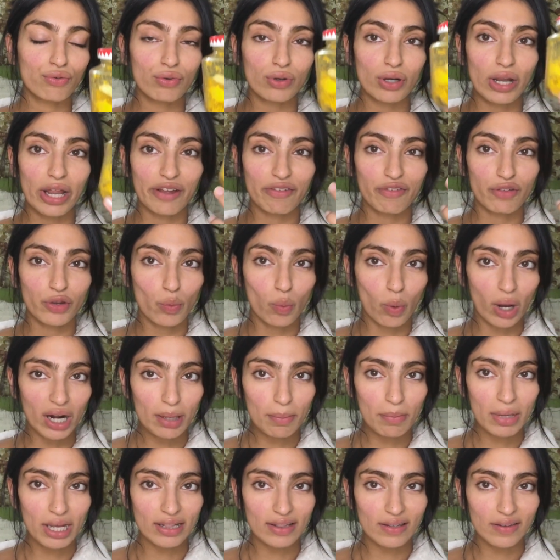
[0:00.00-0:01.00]
If you want to
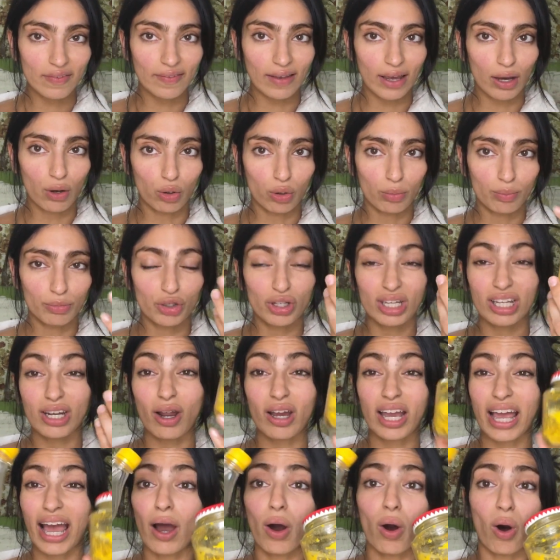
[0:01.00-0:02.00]
make this at home, you can get